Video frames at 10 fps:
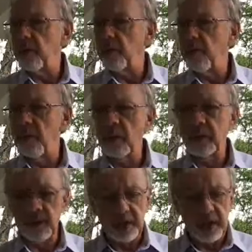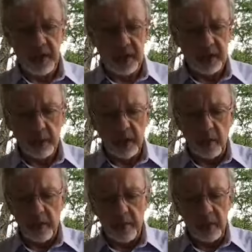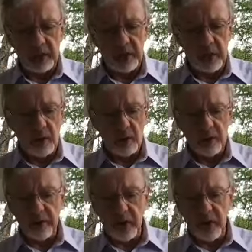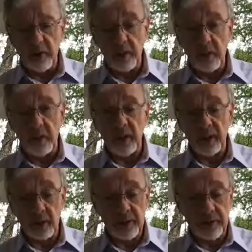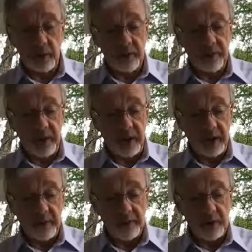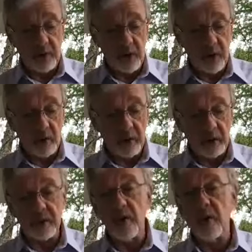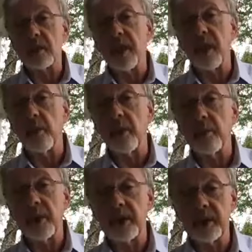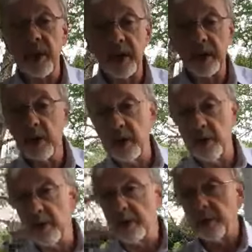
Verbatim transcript: we want to sing it as well with my soul. If you have the book, it's 345. If you don't, it starts out when peace like a river.